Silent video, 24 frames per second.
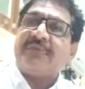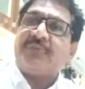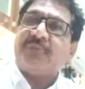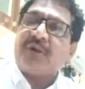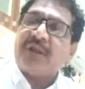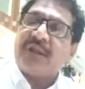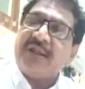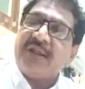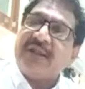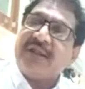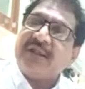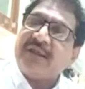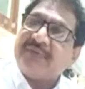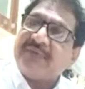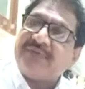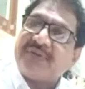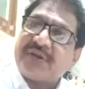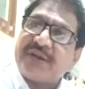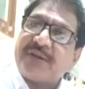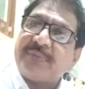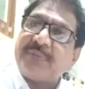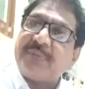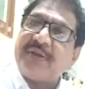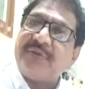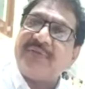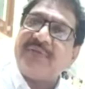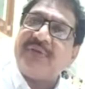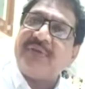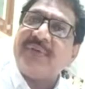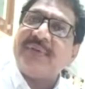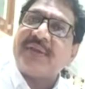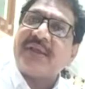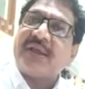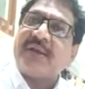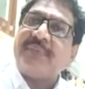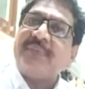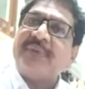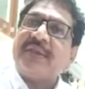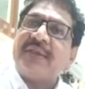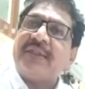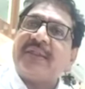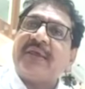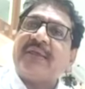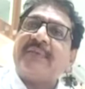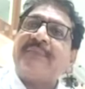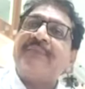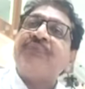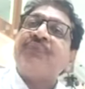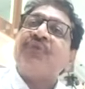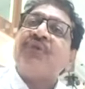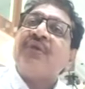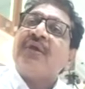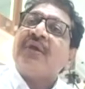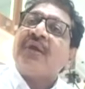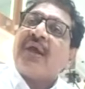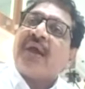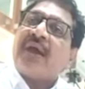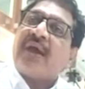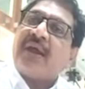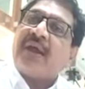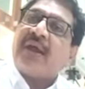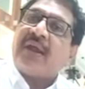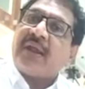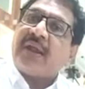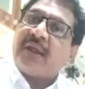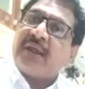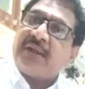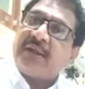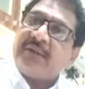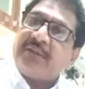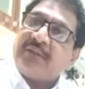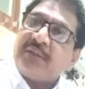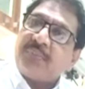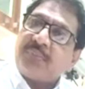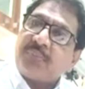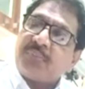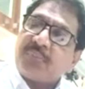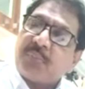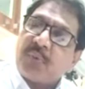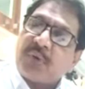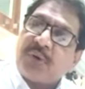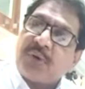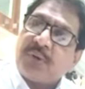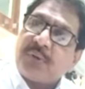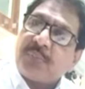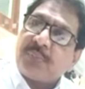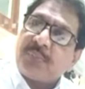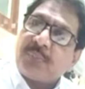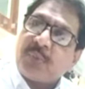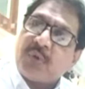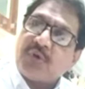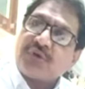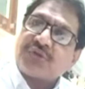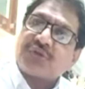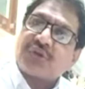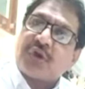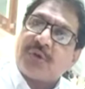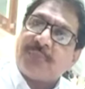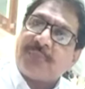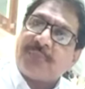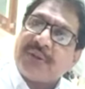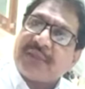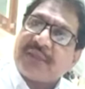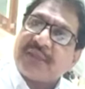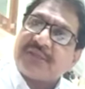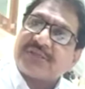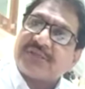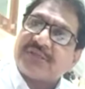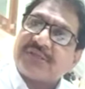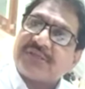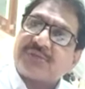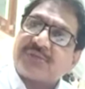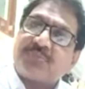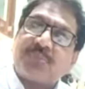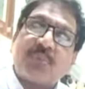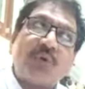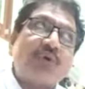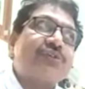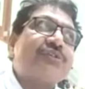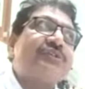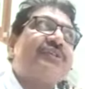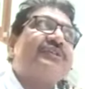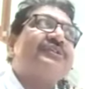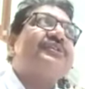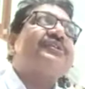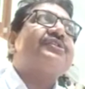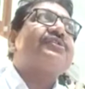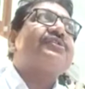modality of treatment will be coming there, and the post-disease